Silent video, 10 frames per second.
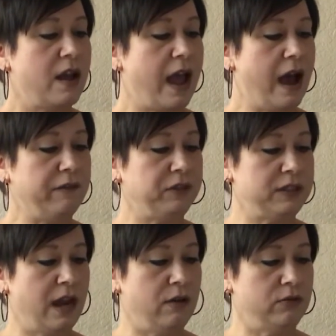Half the
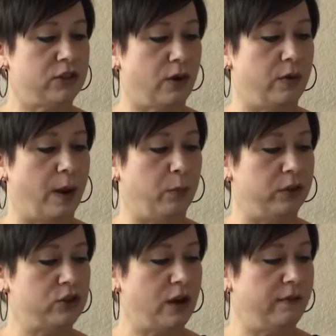town showed up with
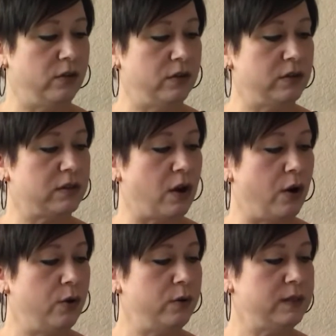shovels,
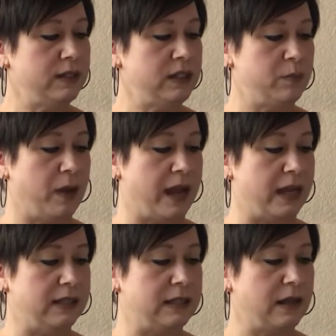hoes, and
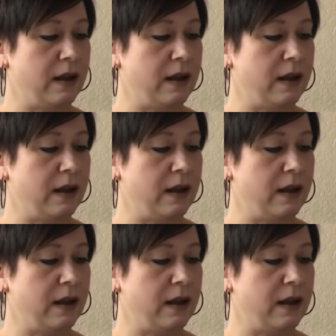spades.